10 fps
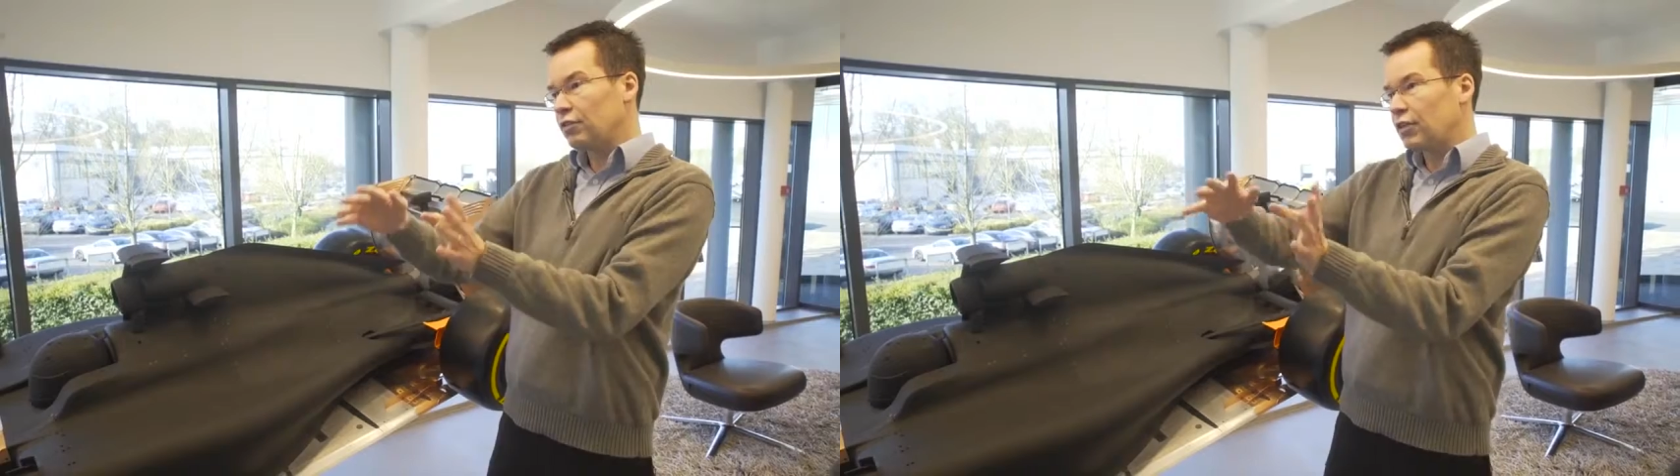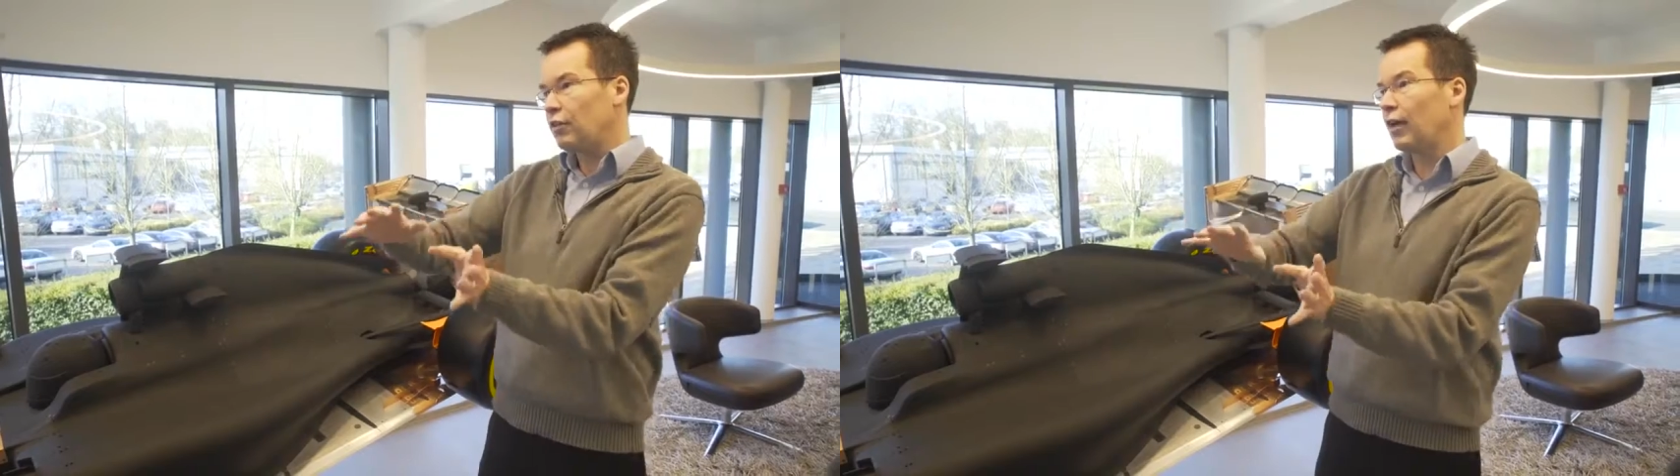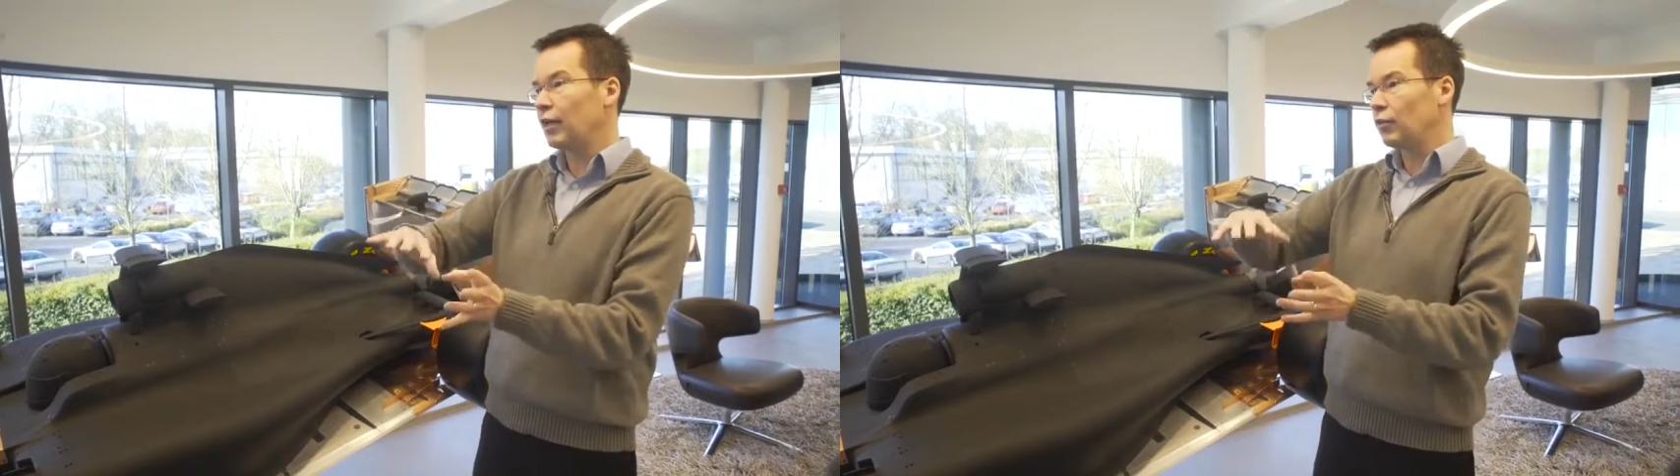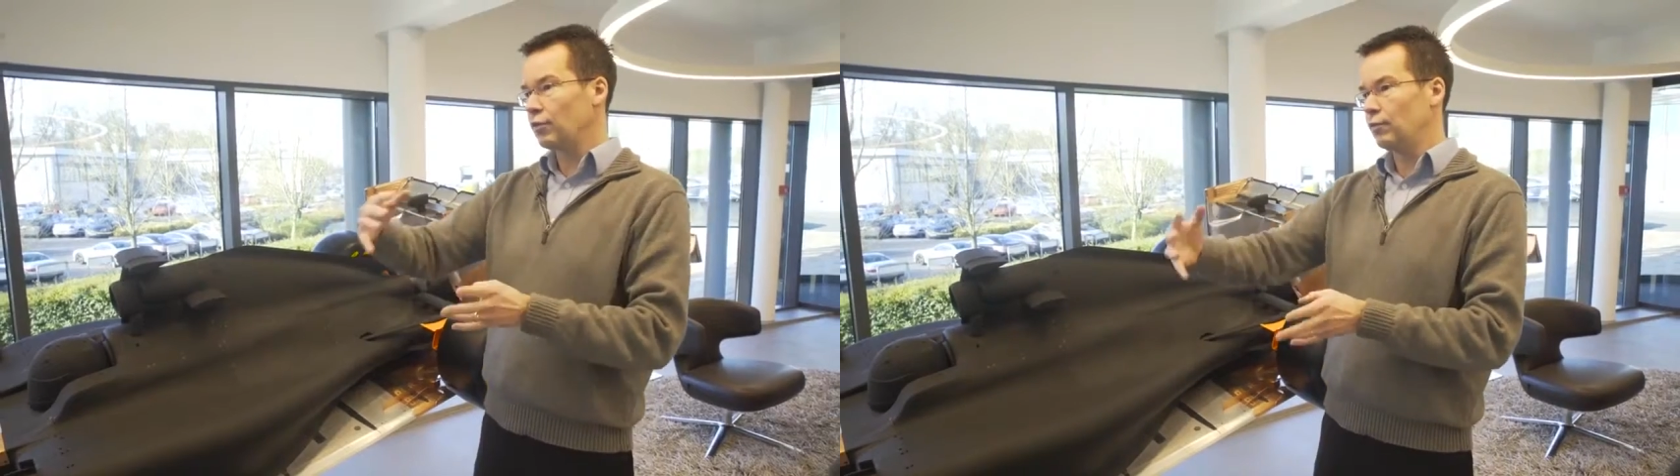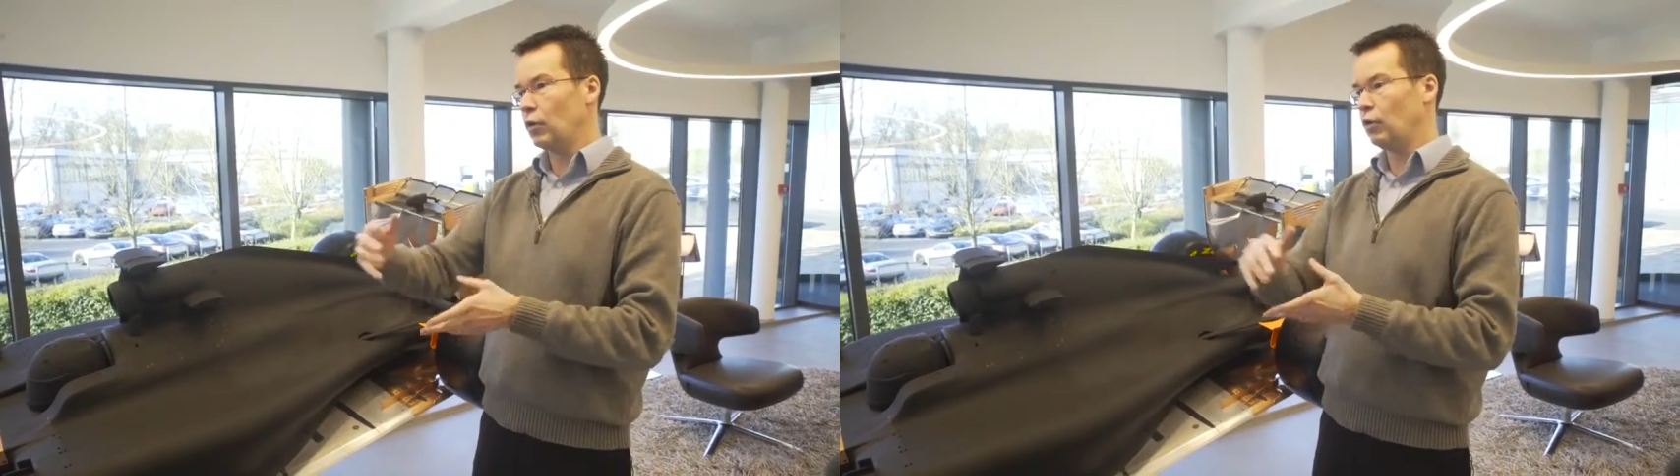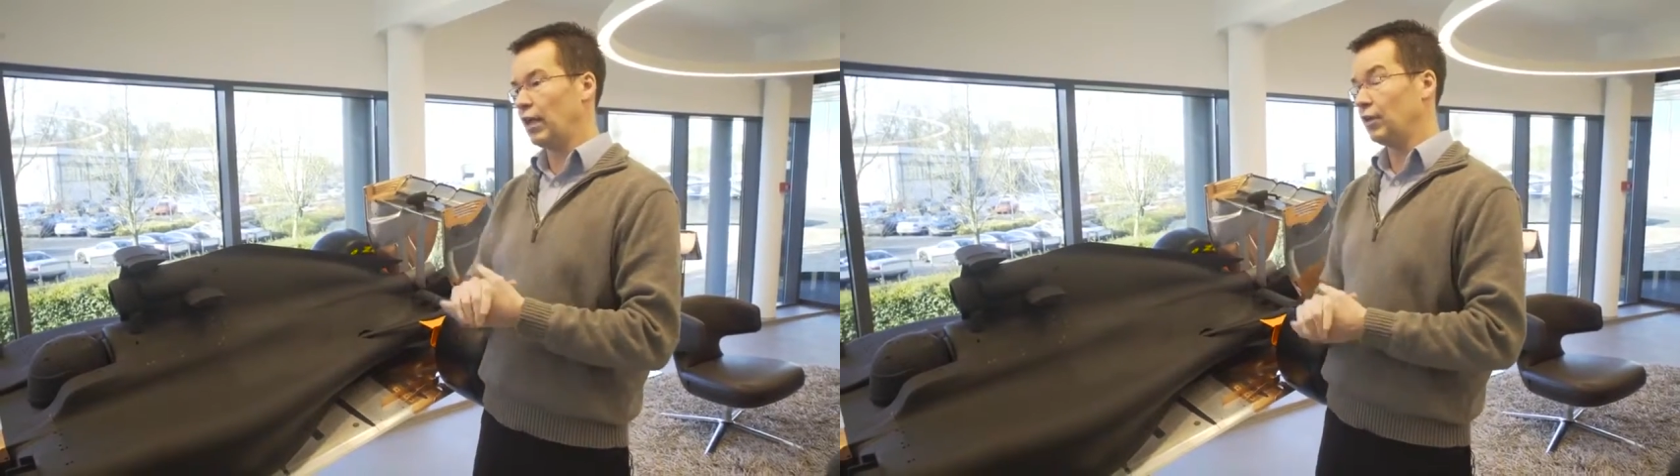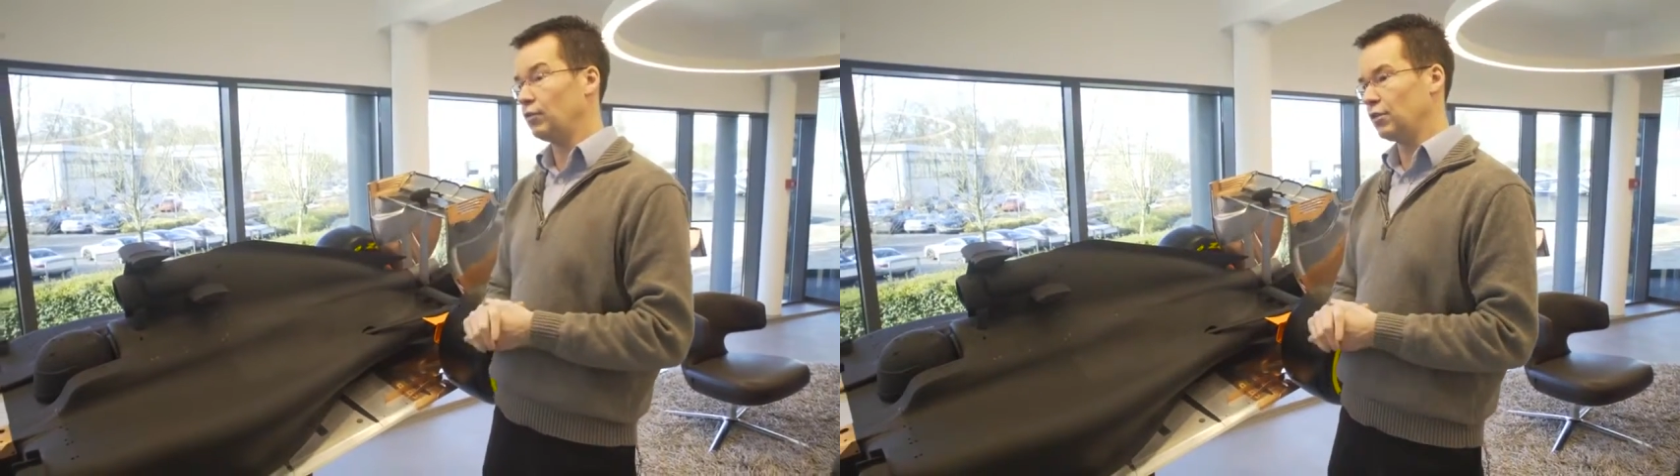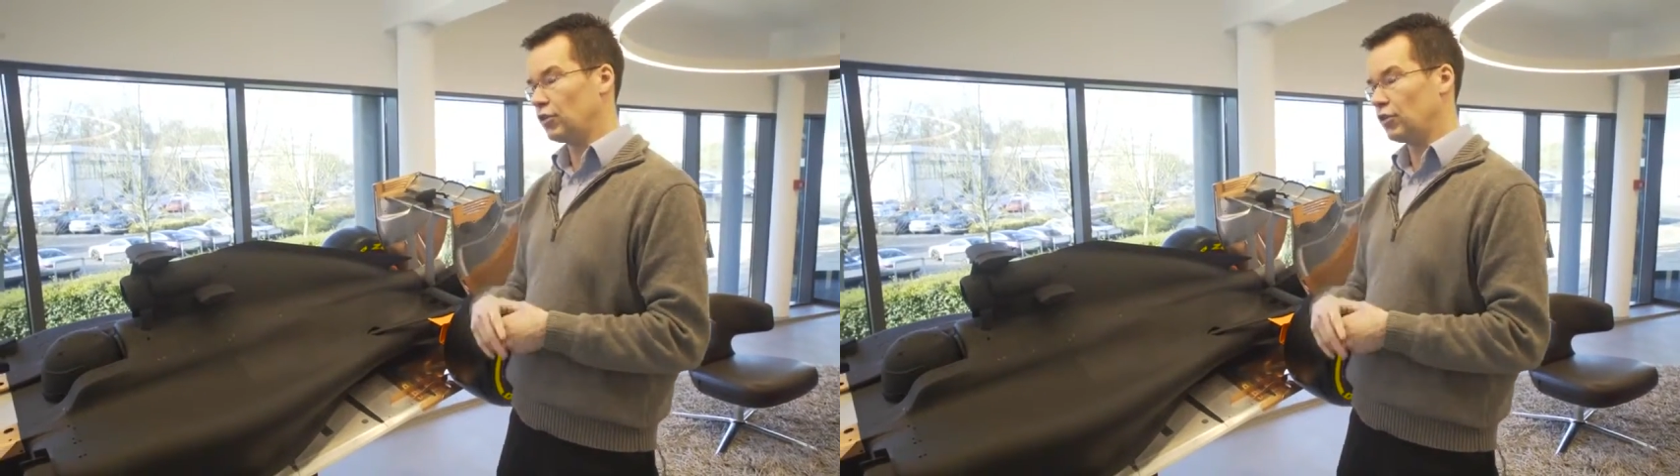steer angles and roll angles,